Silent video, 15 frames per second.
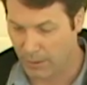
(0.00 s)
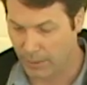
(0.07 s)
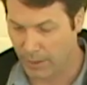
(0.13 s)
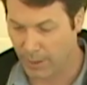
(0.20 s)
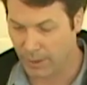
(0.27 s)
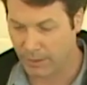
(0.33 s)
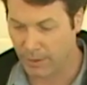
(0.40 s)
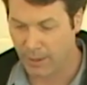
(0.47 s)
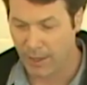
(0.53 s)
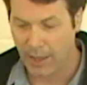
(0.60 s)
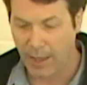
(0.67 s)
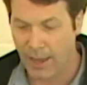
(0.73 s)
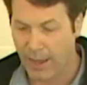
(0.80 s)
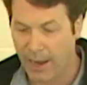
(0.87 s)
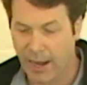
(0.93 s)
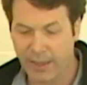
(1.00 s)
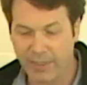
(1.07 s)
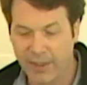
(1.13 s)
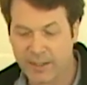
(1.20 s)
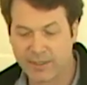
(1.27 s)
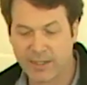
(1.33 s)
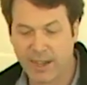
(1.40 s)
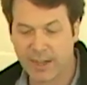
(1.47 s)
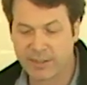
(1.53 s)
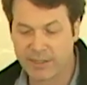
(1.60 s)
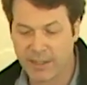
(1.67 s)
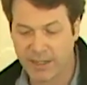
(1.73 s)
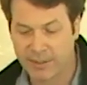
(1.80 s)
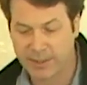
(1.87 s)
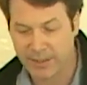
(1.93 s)
Okay. I think science
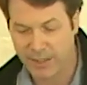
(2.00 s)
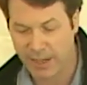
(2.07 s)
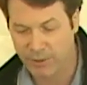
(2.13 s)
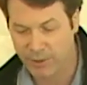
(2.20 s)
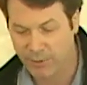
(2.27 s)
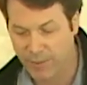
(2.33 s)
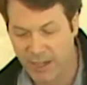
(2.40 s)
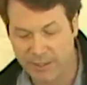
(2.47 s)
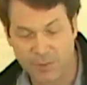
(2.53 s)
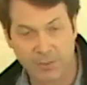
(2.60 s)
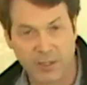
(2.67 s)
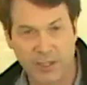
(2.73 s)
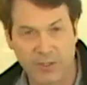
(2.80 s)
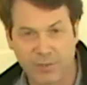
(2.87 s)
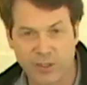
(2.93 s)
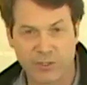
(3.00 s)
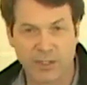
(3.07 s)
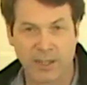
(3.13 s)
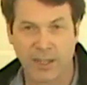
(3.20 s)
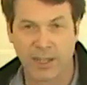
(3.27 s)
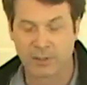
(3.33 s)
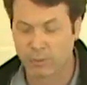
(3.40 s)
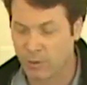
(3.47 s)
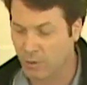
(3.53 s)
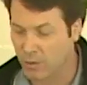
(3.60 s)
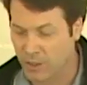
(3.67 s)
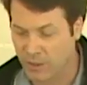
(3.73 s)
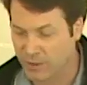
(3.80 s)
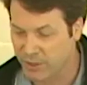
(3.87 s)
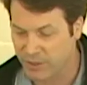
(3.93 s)
needs to take responsibility for its intellectual
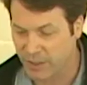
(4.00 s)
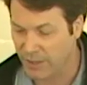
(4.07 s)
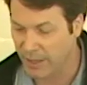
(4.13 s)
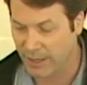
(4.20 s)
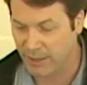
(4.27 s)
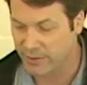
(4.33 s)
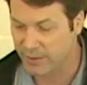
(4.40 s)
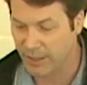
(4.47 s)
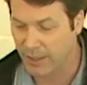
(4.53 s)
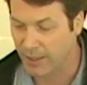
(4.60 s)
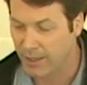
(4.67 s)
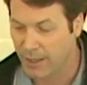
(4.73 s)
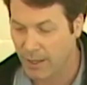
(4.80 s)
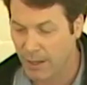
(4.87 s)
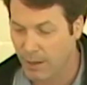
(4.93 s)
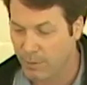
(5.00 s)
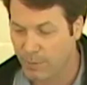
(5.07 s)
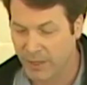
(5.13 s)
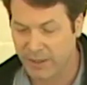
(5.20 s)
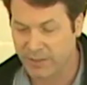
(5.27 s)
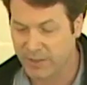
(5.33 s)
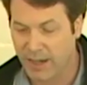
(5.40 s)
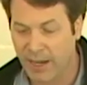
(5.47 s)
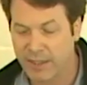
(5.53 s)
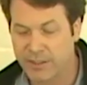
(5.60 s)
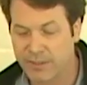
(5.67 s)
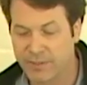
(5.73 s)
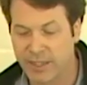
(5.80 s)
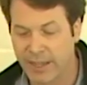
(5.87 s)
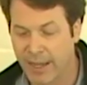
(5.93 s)
origins and legacy. But the
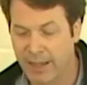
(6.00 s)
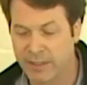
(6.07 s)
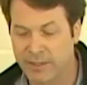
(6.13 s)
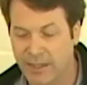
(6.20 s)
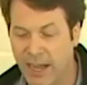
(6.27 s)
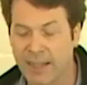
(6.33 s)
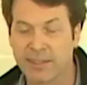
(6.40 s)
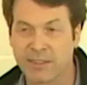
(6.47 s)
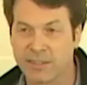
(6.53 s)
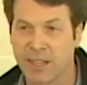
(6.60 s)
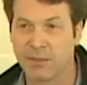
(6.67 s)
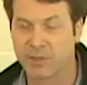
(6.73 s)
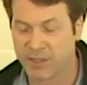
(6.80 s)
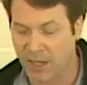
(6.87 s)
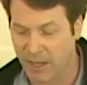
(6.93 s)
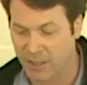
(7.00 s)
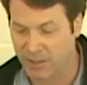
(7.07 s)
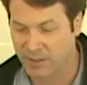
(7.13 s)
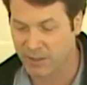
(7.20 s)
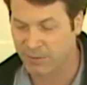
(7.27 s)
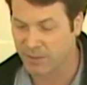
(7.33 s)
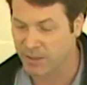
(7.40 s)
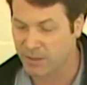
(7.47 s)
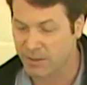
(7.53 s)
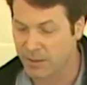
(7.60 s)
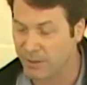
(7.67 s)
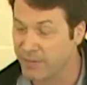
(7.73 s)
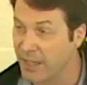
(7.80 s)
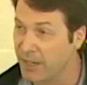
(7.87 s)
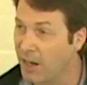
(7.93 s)
science of today is not the same science of, De
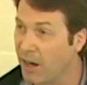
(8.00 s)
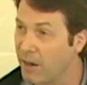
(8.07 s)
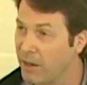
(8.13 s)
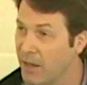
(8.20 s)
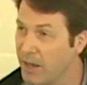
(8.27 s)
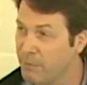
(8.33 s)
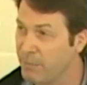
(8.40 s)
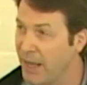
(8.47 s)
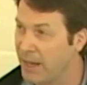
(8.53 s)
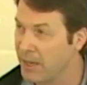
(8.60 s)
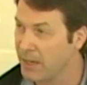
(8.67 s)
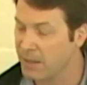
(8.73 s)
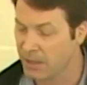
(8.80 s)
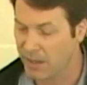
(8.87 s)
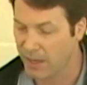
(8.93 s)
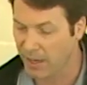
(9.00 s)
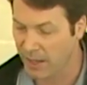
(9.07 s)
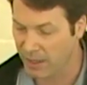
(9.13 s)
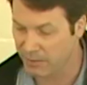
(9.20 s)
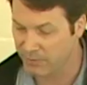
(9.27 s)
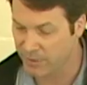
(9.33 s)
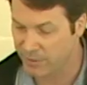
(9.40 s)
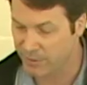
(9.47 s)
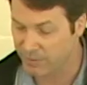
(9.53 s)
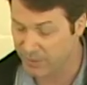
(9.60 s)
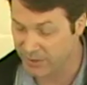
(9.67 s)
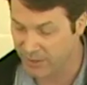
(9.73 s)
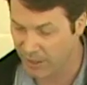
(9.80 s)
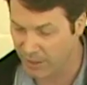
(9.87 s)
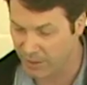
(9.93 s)
Descartes and Bacon and
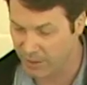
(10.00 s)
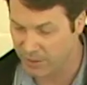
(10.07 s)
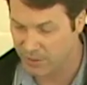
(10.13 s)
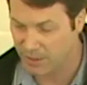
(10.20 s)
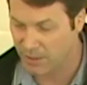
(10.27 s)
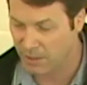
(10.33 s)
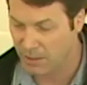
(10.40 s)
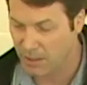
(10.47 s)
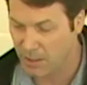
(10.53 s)
Vesalius.